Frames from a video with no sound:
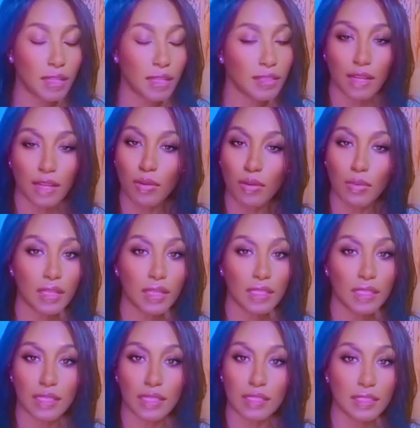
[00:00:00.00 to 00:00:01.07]
They don't want
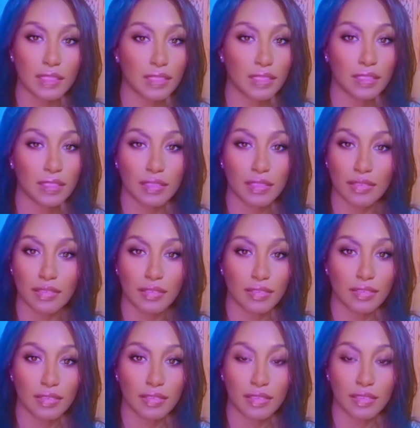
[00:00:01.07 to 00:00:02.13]
this.
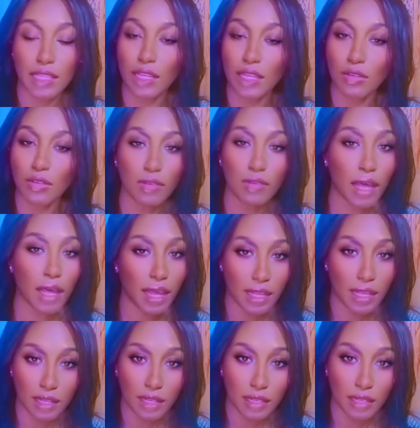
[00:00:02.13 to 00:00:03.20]
They do not.
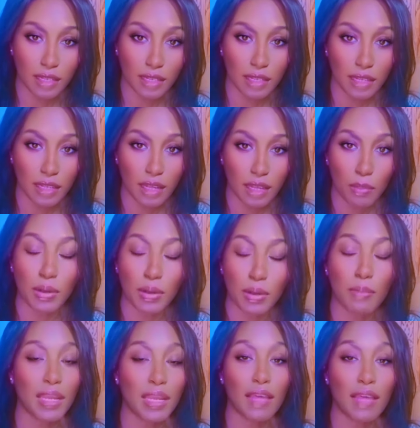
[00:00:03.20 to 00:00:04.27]
But
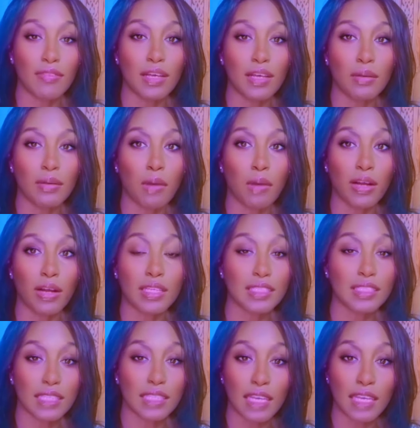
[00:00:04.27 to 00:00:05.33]
many of them are
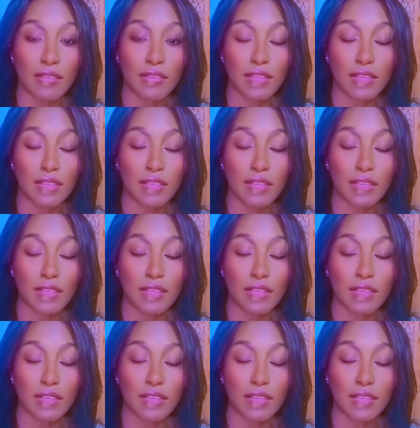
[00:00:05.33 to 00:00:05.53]
deceived